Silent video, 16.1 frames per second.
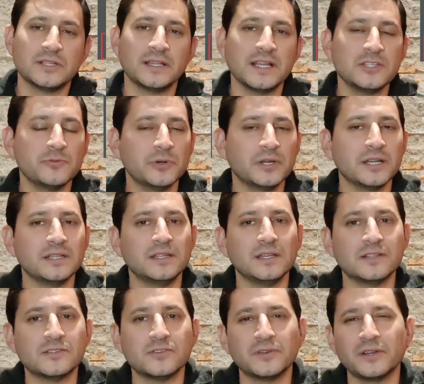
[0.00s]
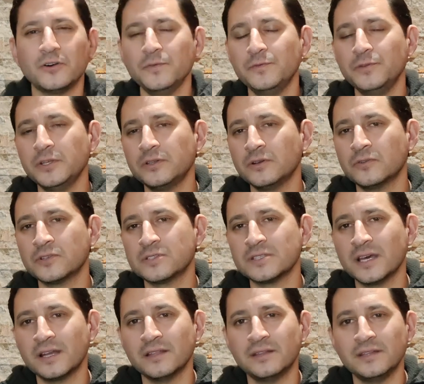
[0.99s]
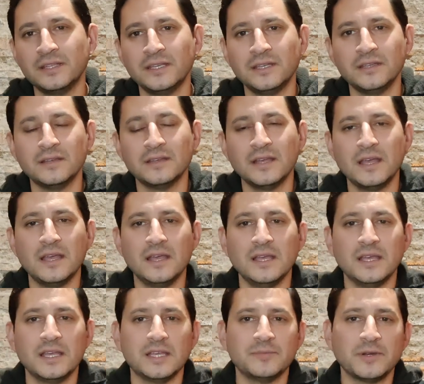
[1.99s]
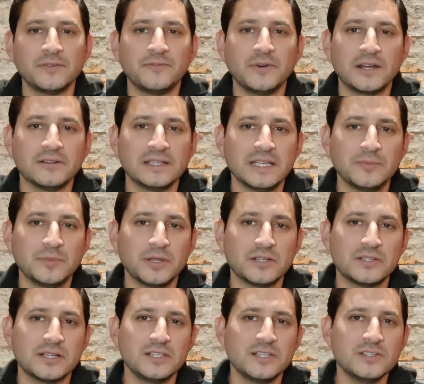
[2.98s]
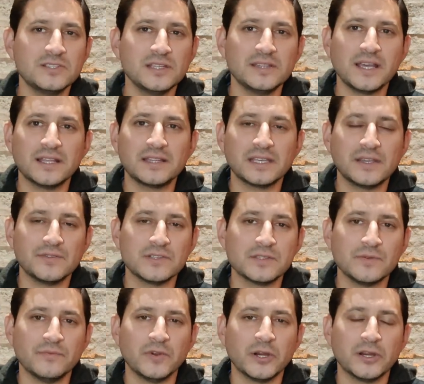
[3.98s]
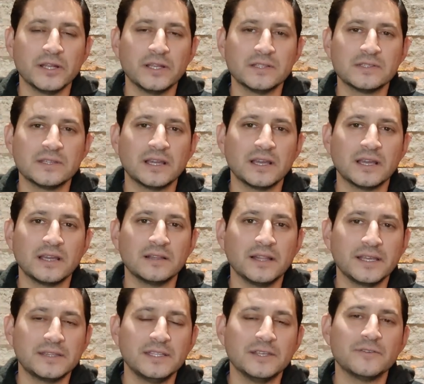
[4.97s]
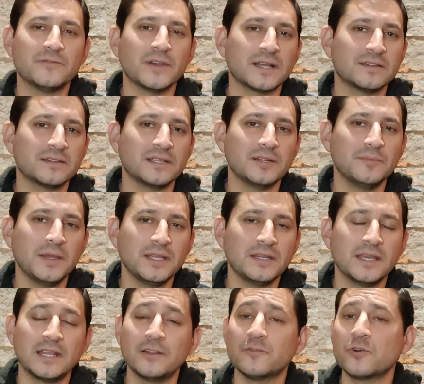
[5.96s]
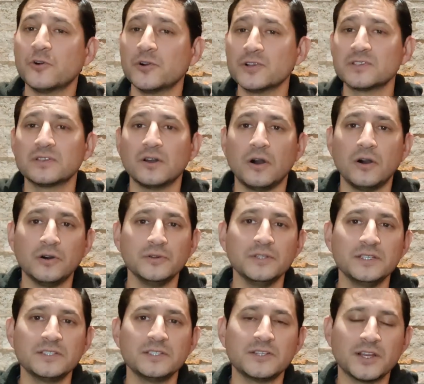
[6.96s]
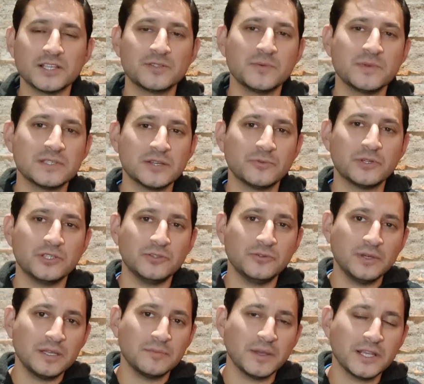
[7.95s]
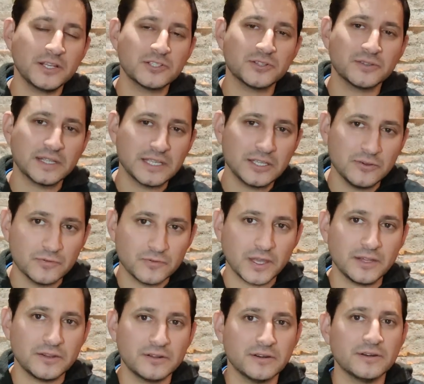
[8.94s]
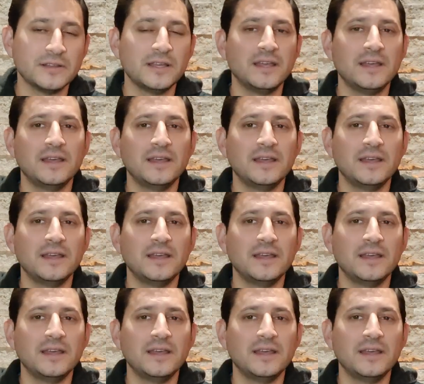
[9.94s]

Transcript: And that's what I did. So yeah, hopefully you notice that in the in my final image. I just did that to give it some variance and I, I like the effect that it made. And of course, all these adjustments that we're doing, make sure that you feather.